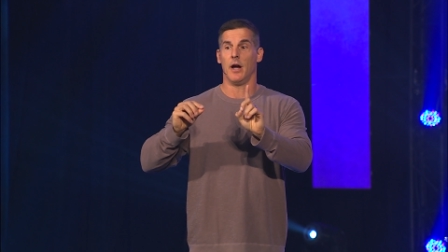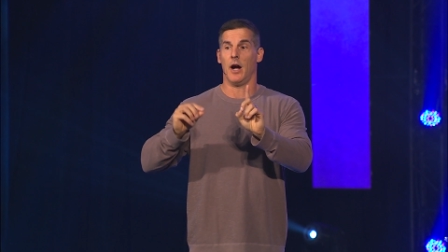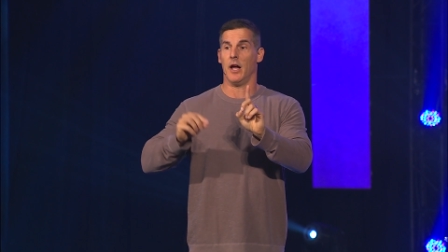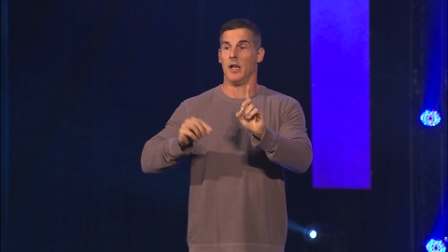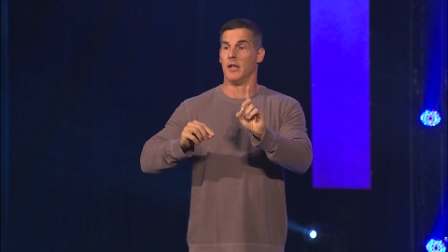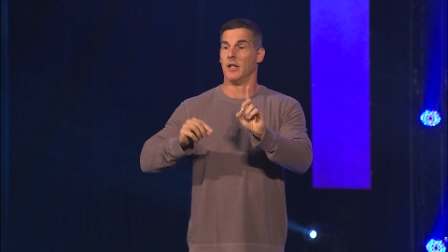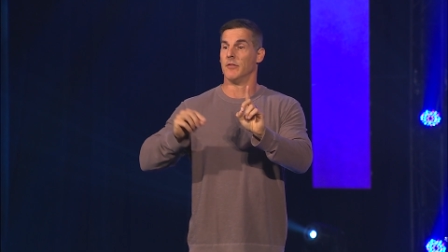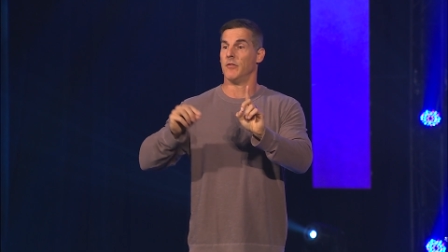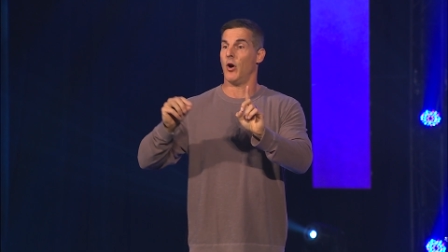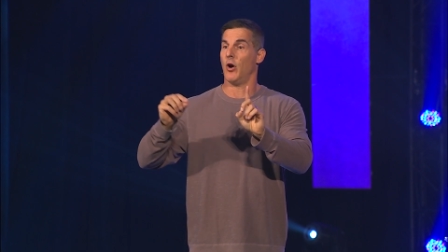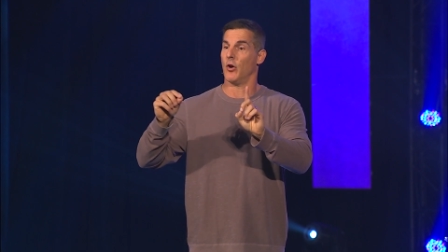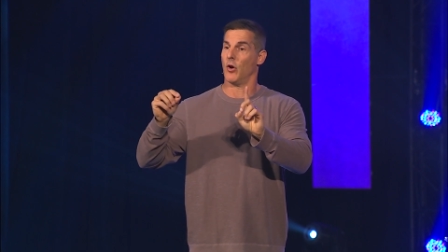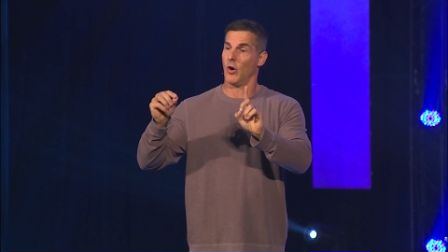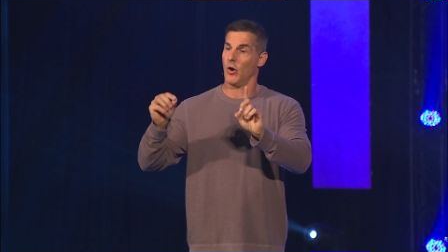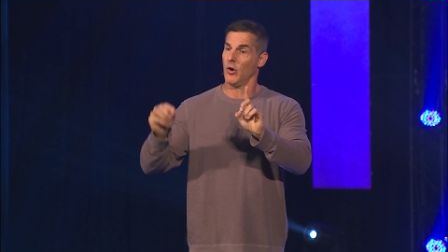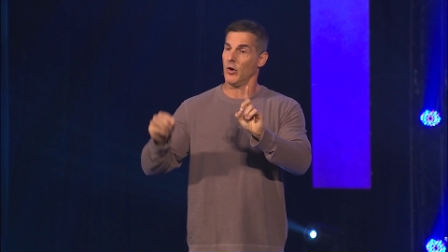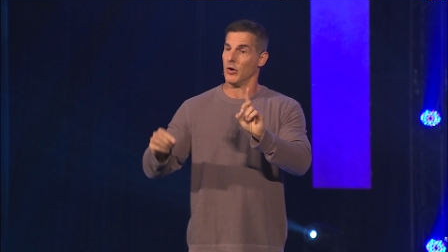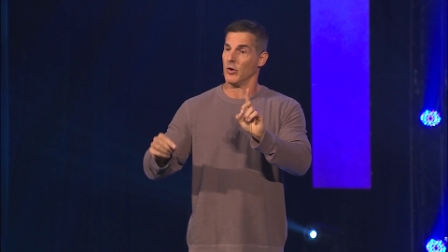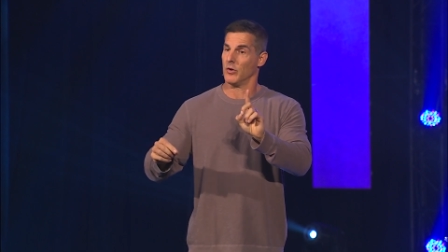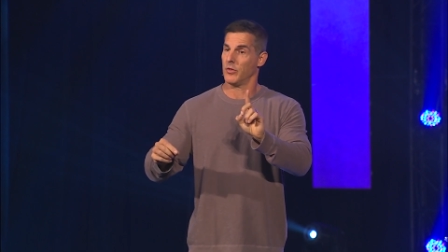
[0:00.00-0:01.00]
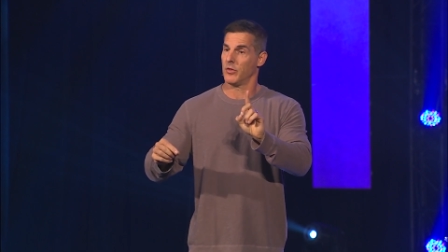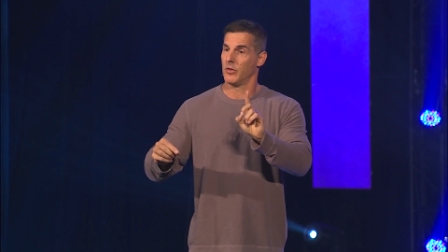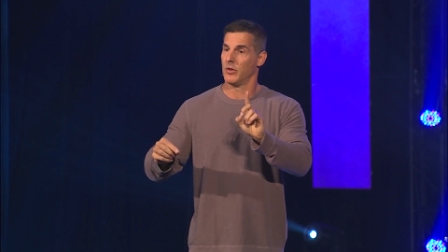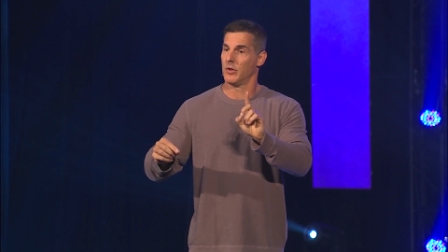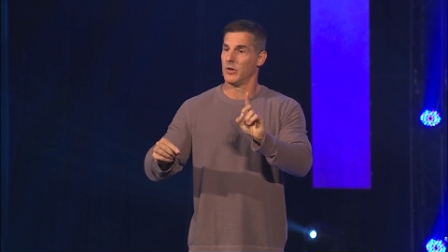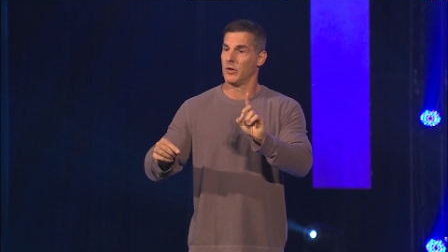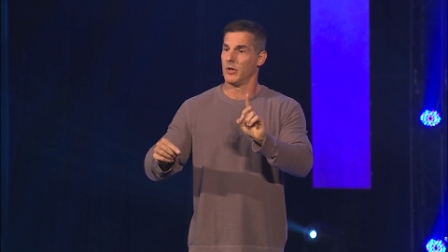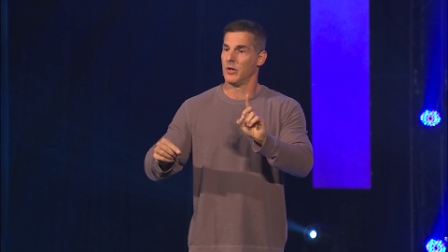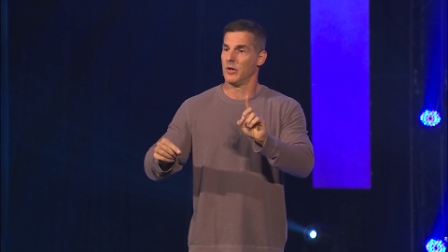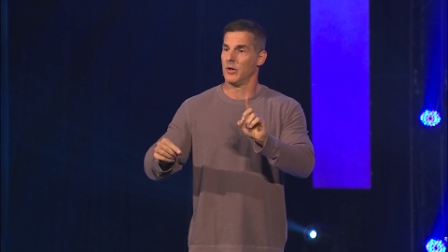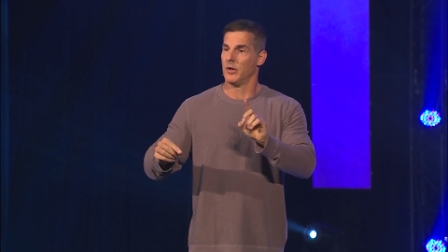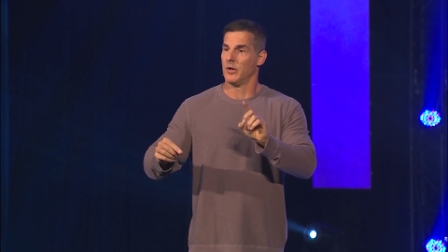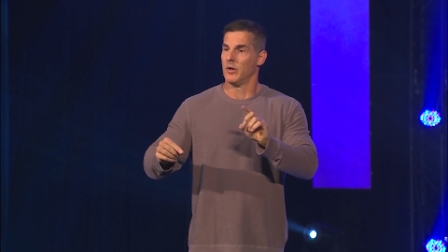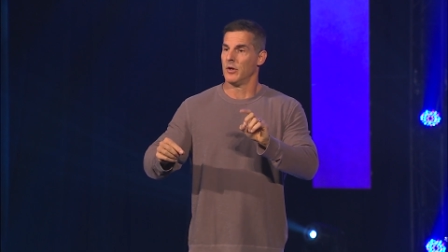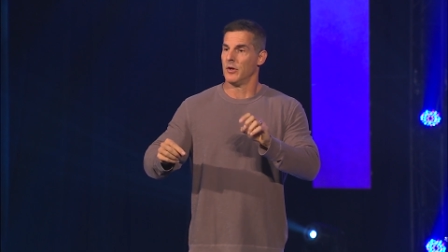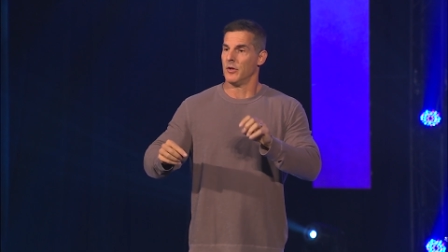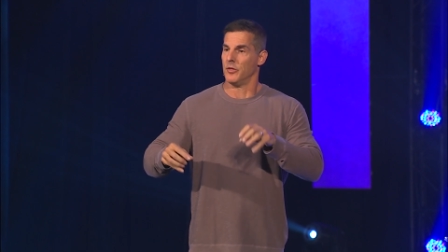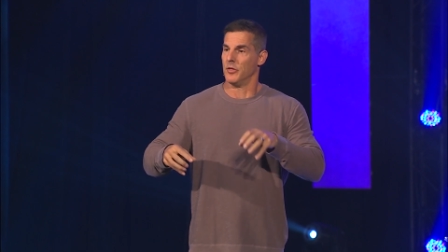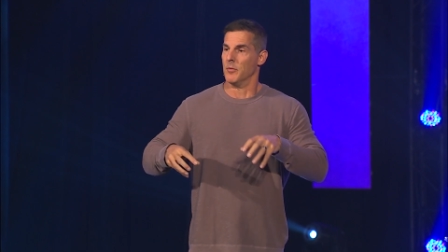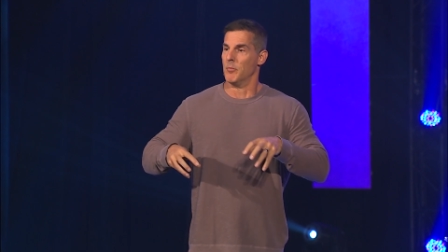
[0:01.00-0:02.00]
I live on earth,
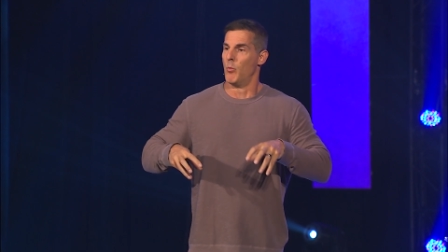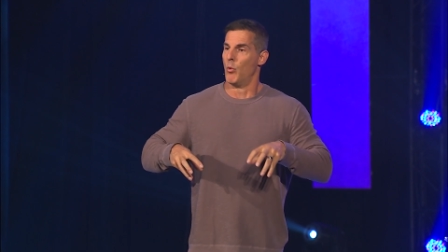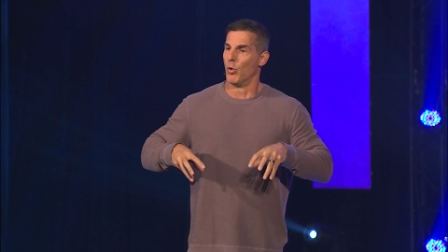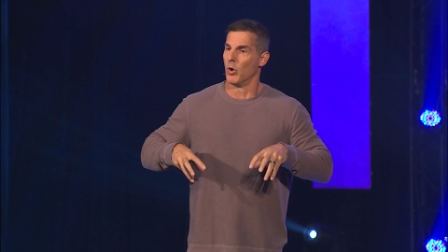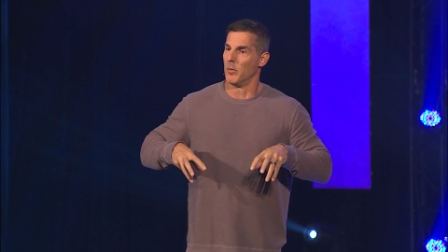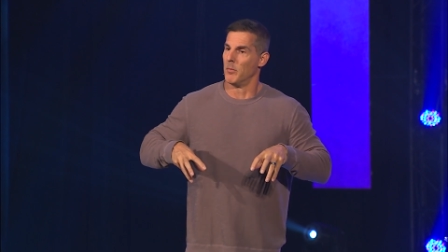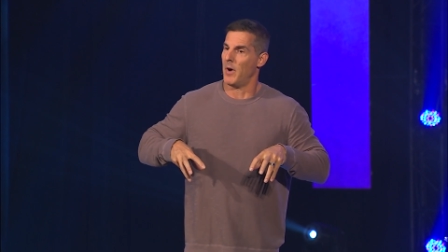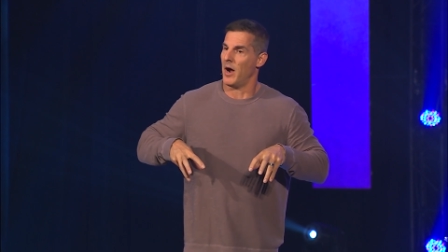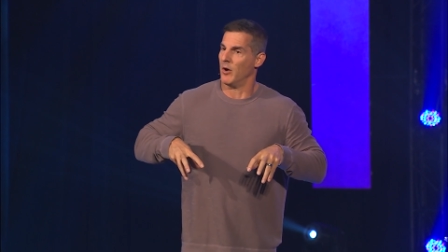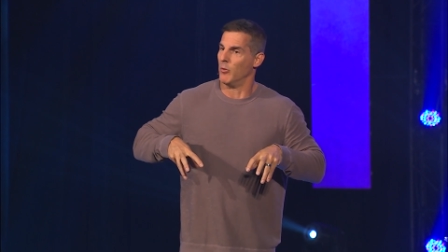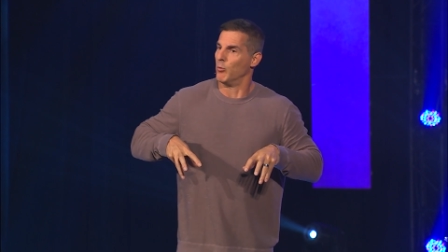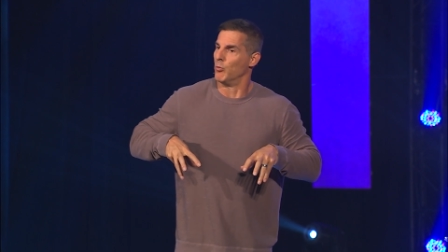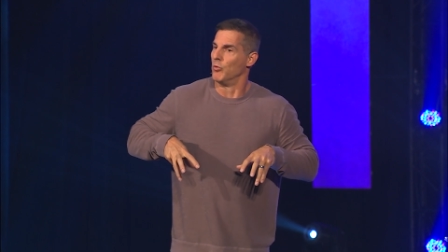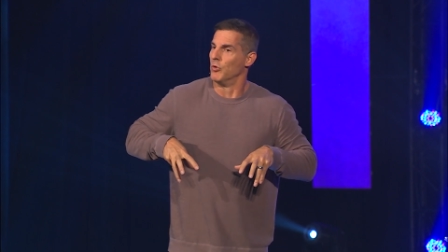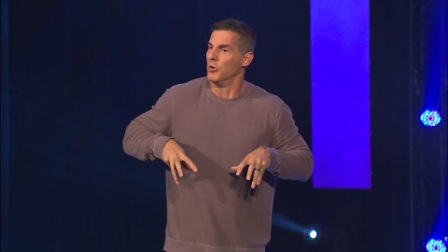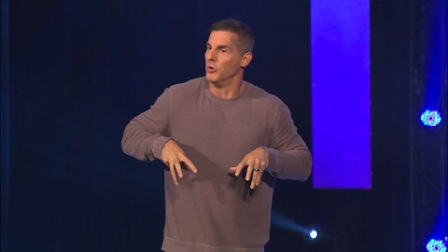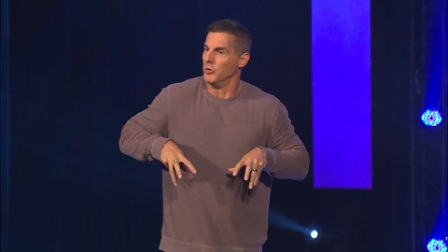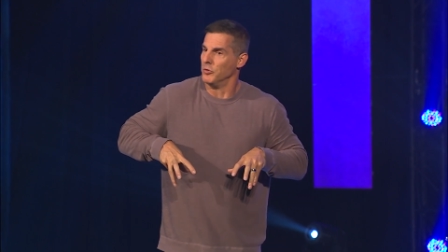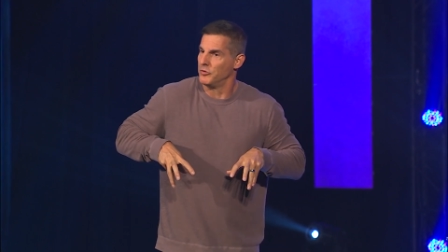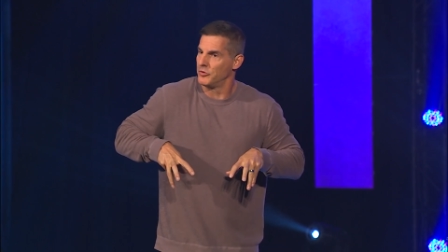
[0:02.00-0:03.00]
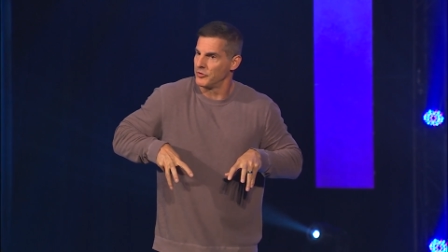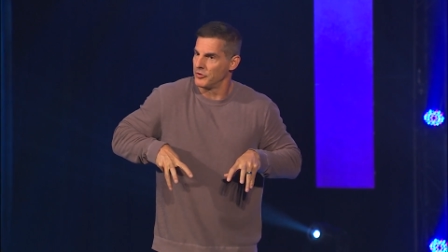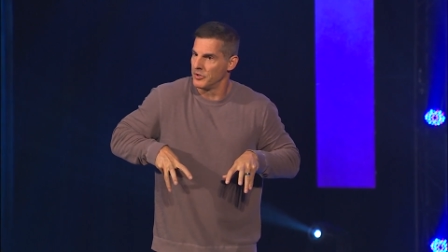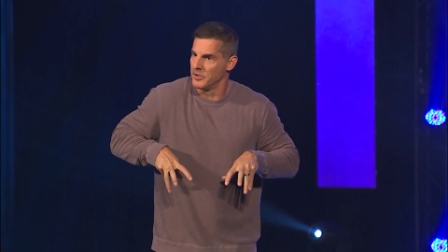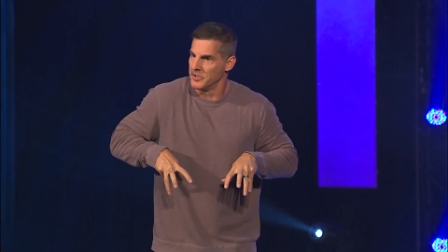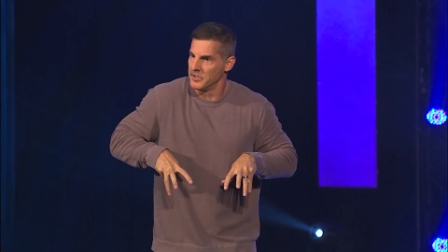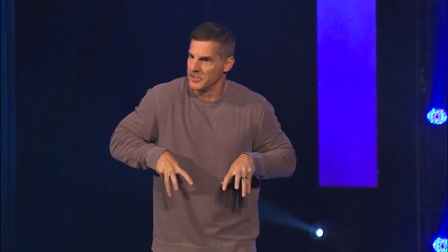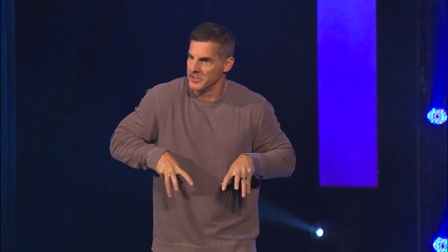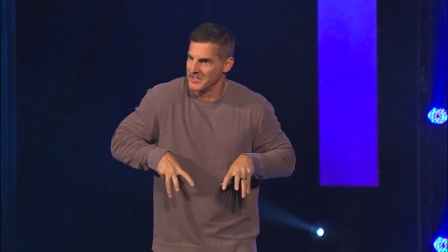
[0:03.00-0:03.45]
the more my roots